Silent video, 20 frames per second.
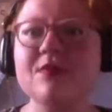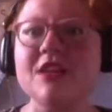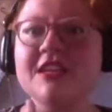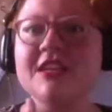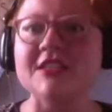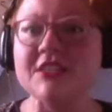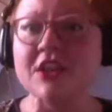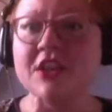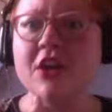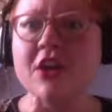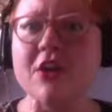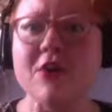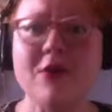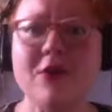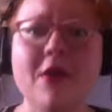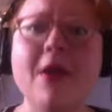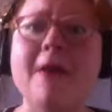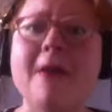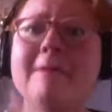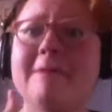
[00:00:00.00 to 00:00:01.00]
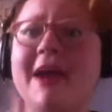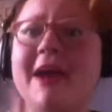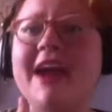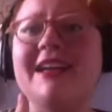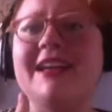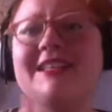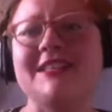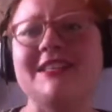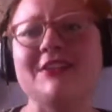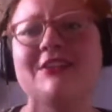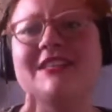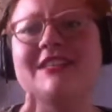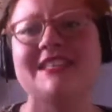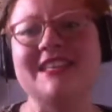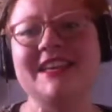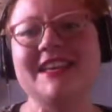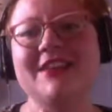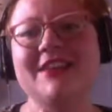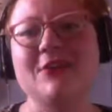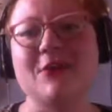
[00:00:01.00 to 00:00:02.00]
So back to the
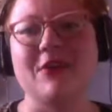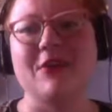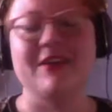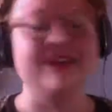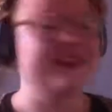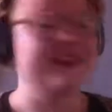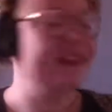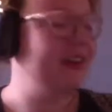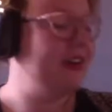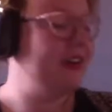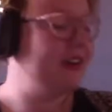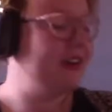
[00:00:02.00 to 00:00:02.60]
C chord.